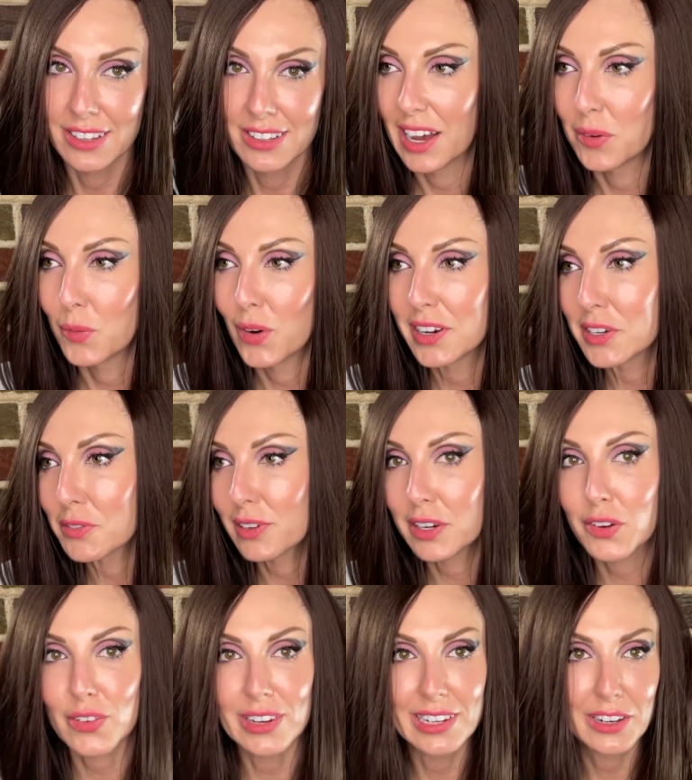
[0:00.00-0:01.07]
I want to
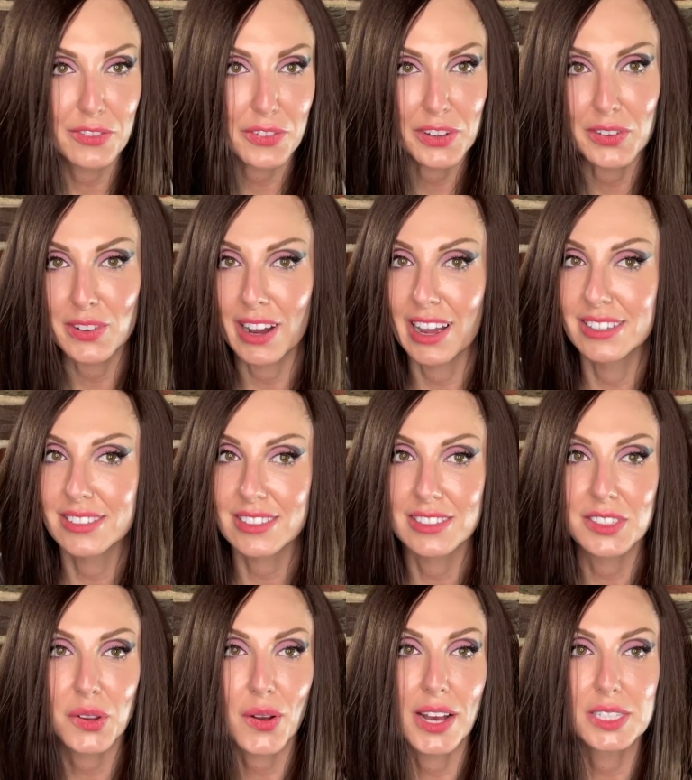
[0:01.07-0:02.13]
recreate it for you guys
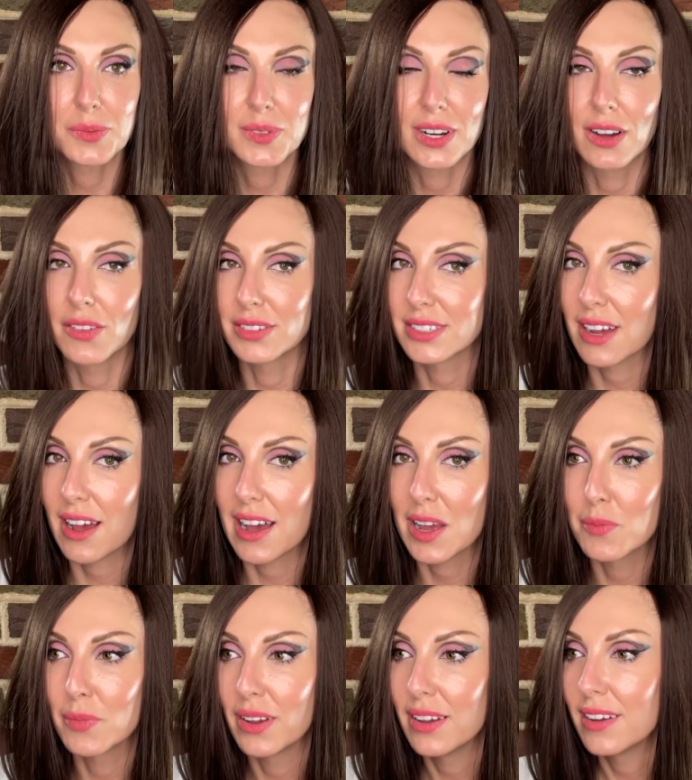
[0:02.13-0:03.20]
because you ask me all the
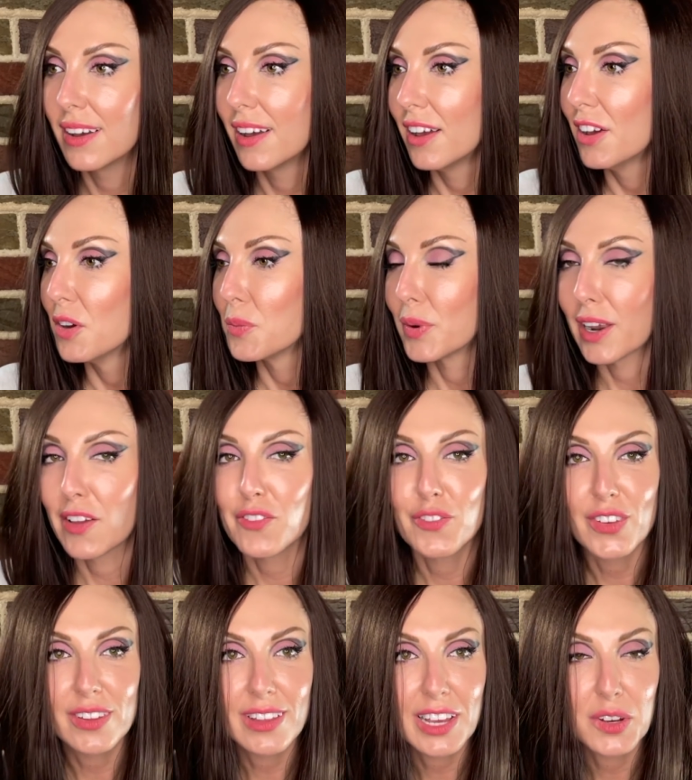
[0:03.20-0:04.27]
time, but I
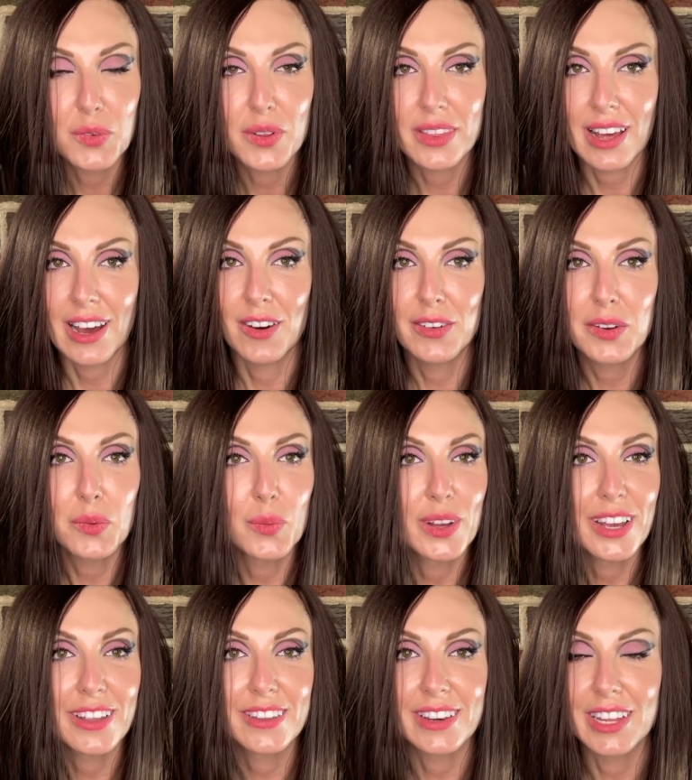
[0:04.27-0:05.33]
feel like without a
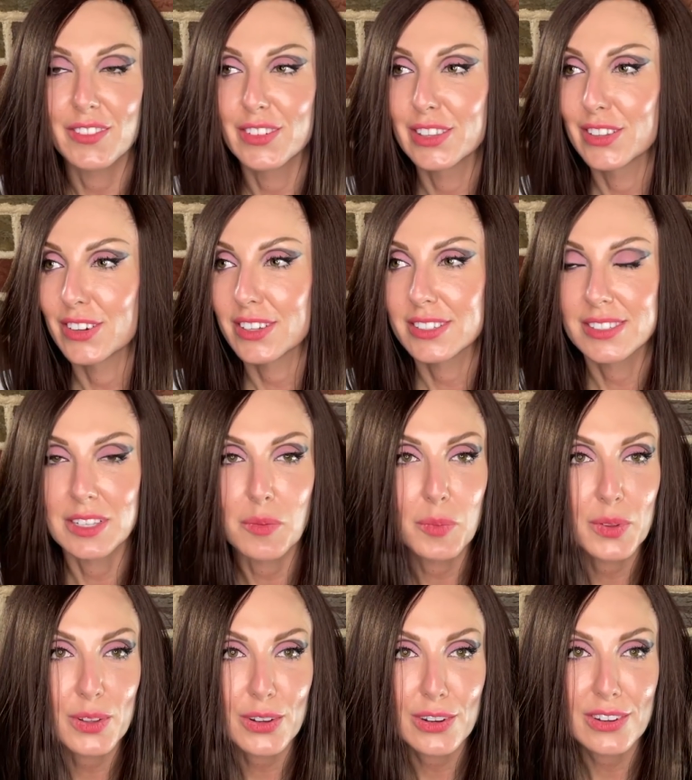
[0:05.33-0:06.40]
wig that even looks
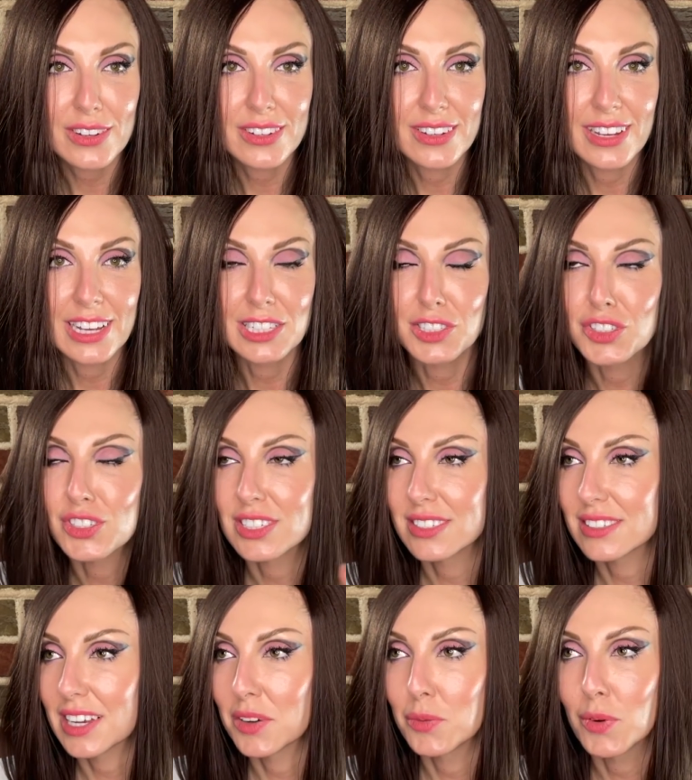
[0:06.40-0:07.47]
similar, it's
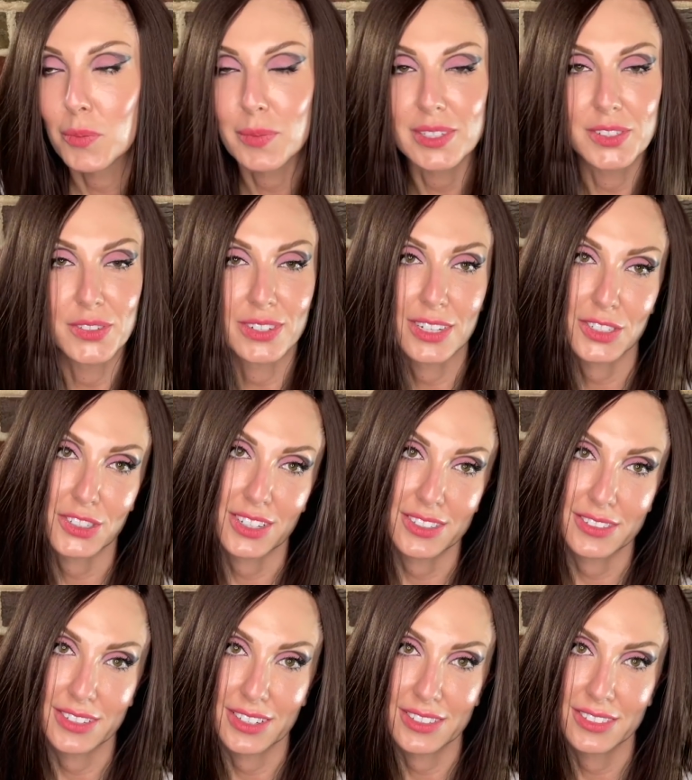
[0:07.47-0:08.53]
just, I won't be doing it
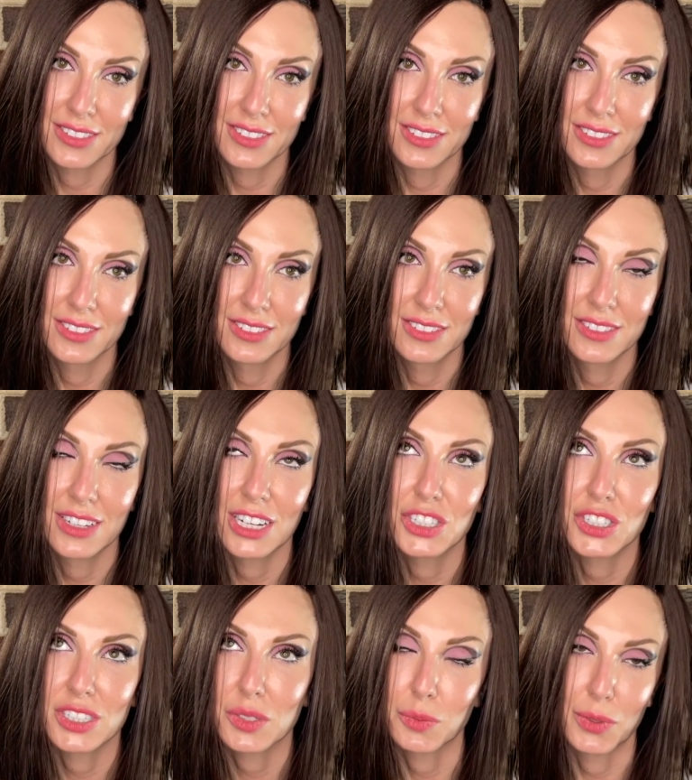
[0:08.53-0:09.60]
justice.
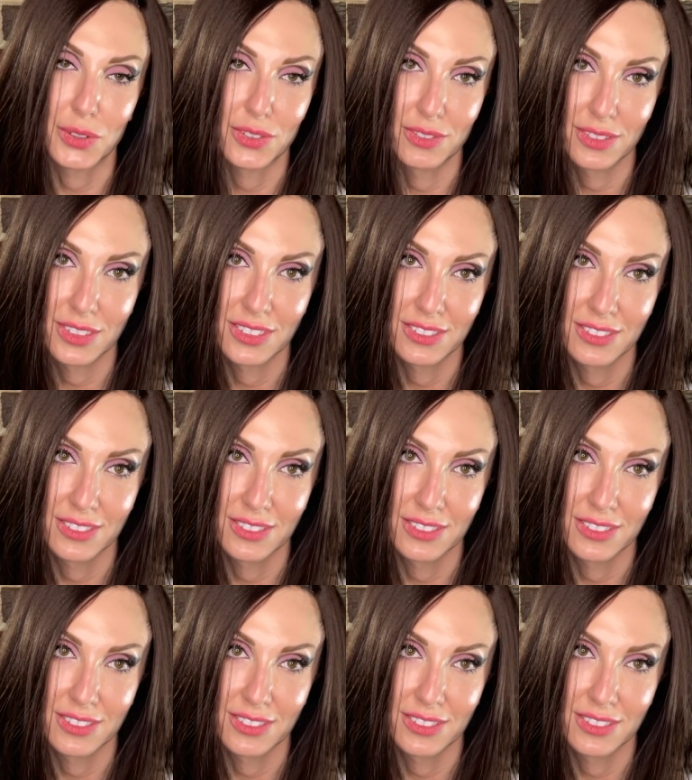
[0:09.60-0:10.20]
Just won't.